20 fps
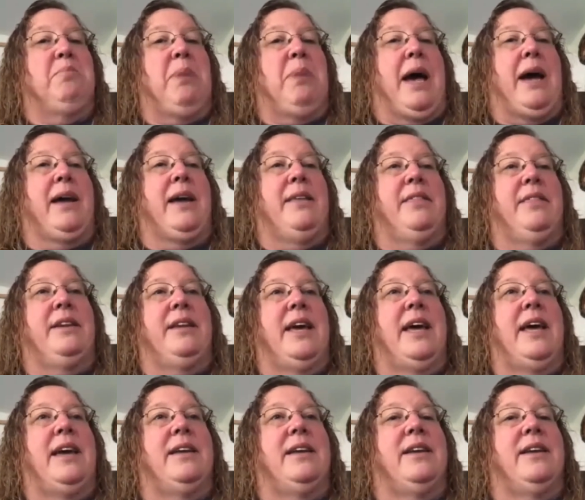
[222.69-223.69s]
Back in the
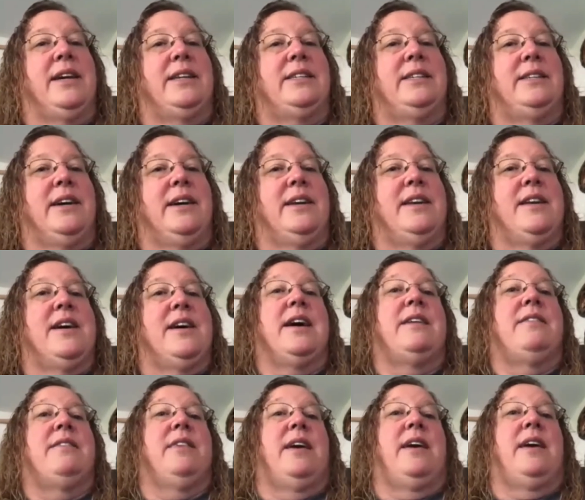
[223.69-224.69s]
day in
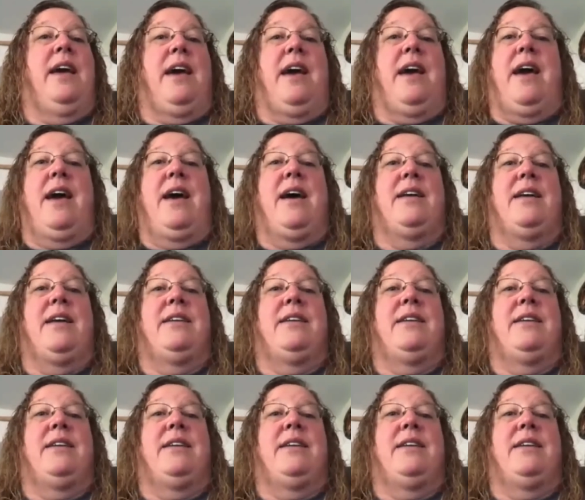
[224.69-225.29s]
1999, they had